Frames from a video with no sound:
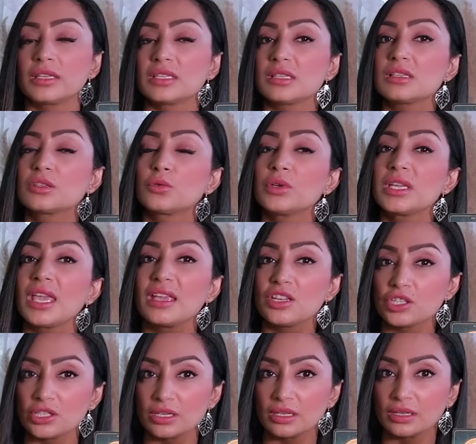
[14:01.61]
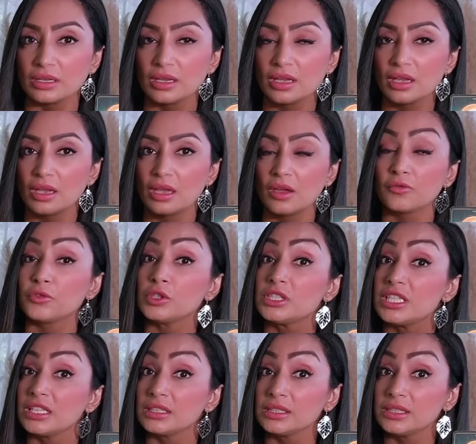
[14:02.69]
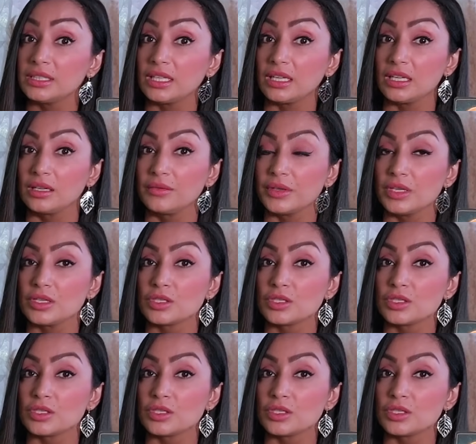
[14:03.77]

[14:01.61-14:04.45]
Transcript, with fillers: This is creation. Fertility even.